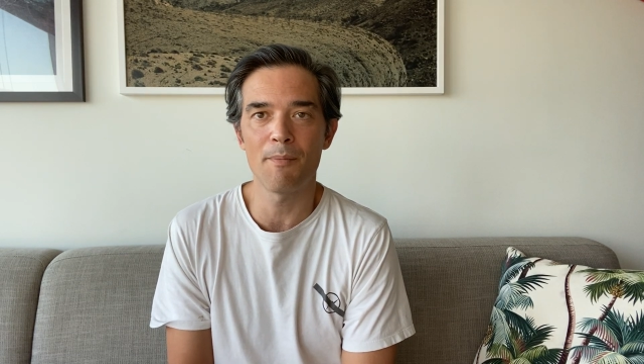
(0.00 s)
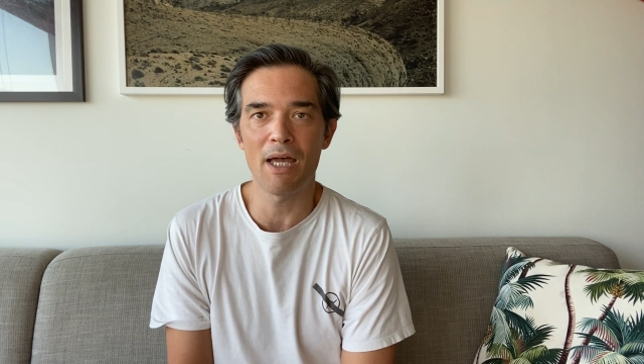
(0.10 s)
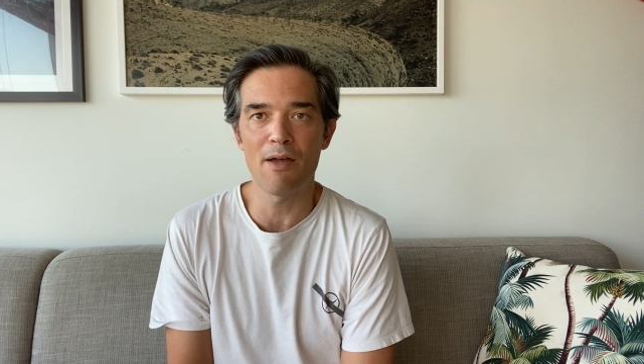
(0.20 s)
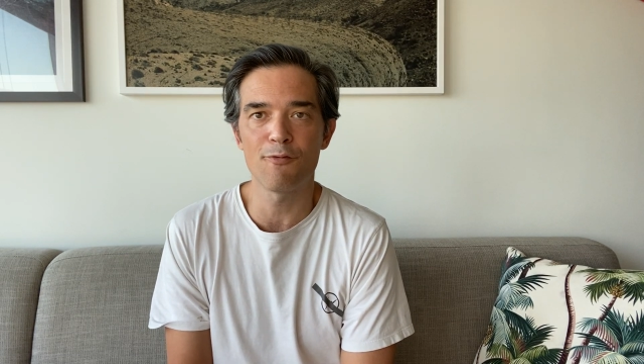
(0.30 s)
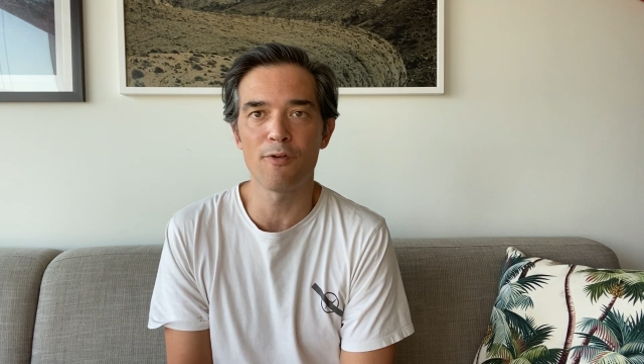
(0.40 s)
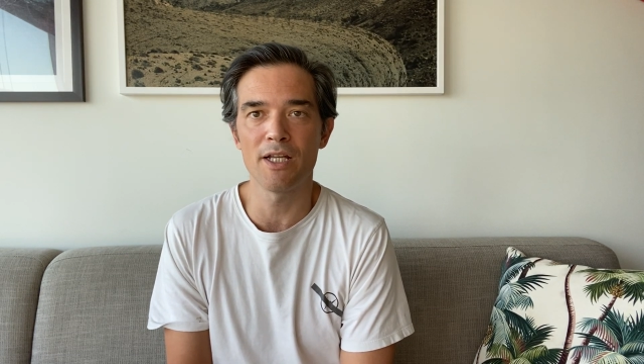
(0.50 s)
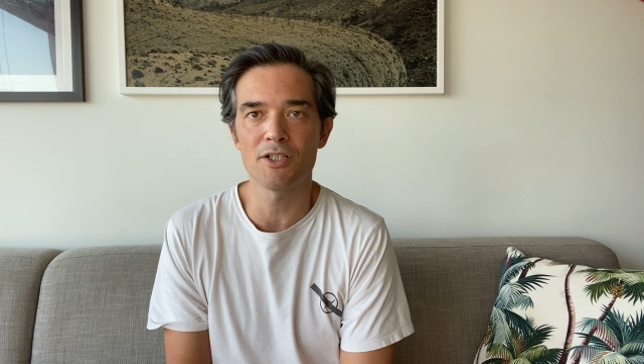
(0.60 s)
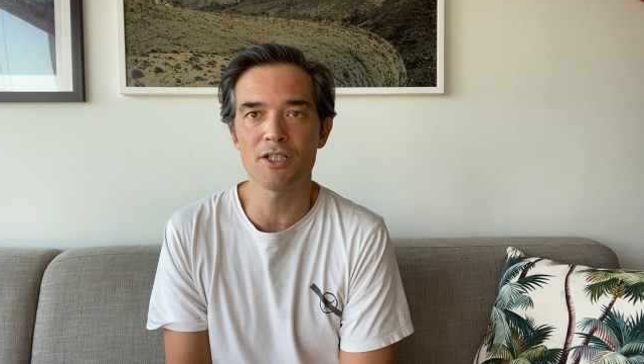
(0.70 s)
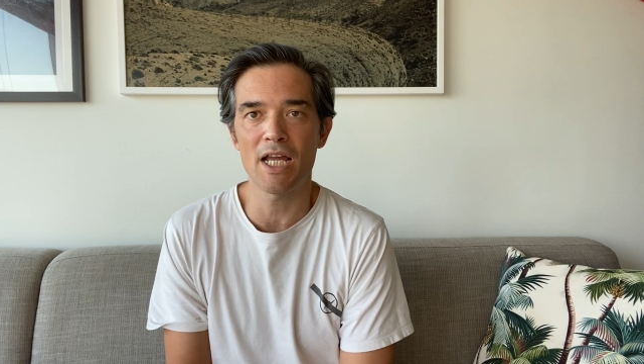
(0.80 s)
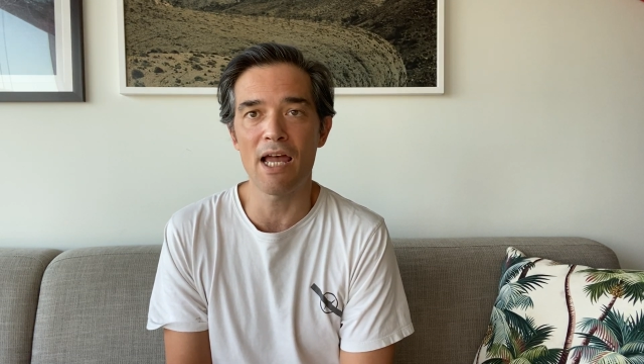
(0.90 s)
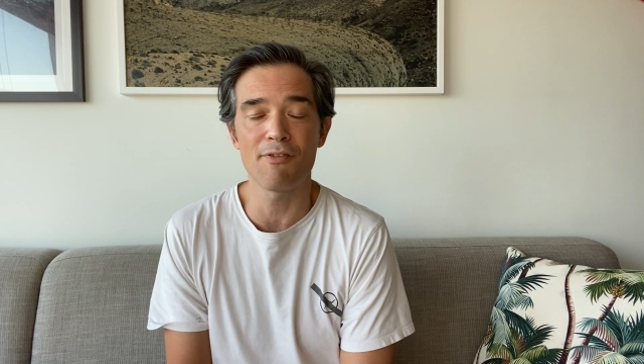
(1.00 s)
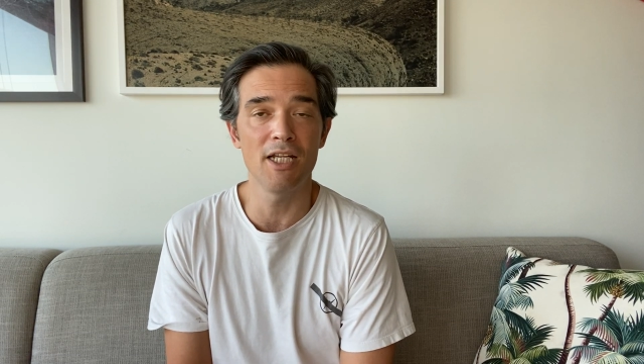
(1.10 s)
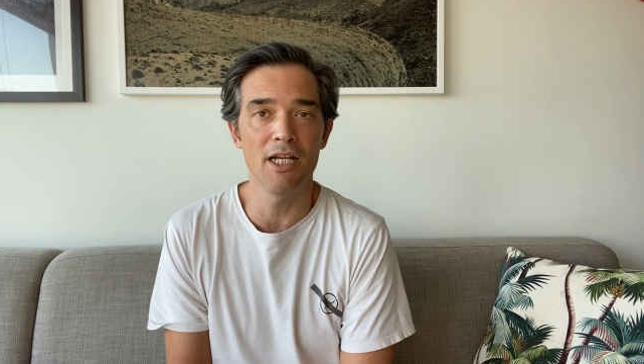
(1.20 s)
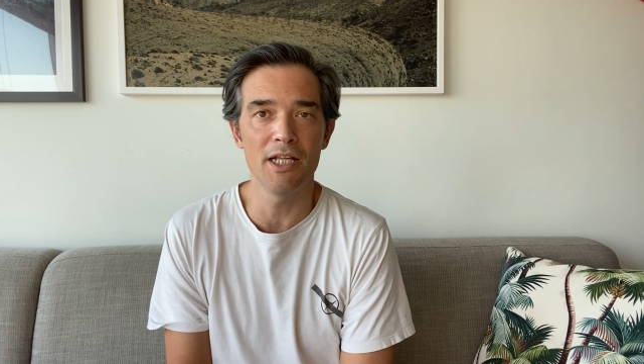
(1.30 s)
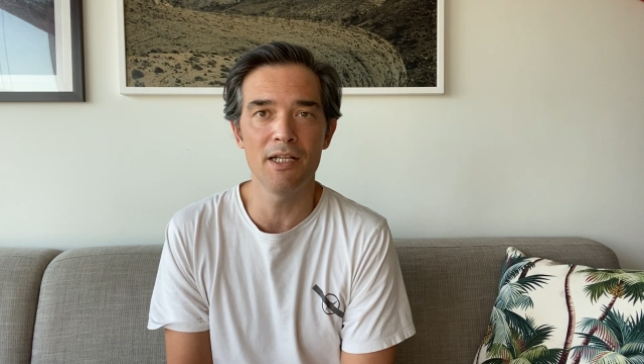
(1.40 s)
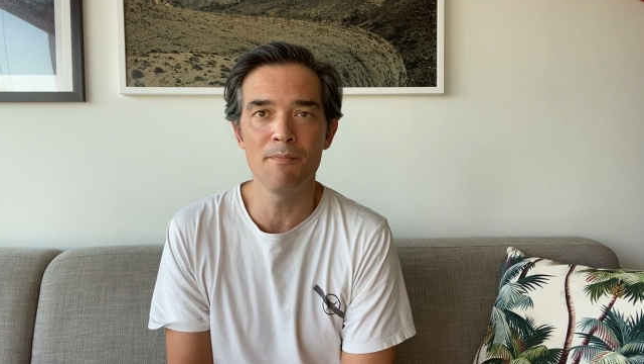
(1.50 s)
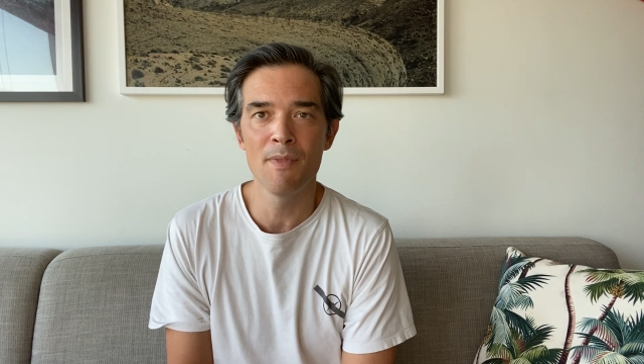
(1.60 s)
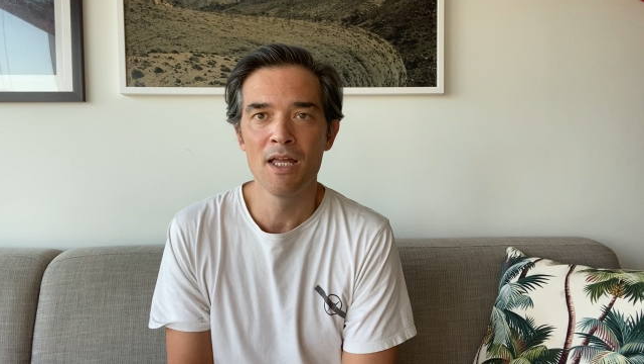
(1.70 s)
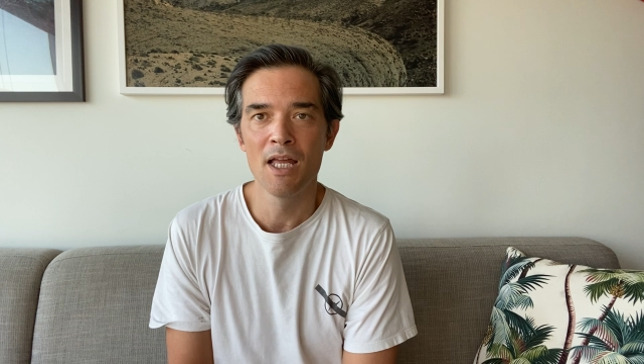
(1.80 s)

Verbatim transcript: I'm half French, half Canadian.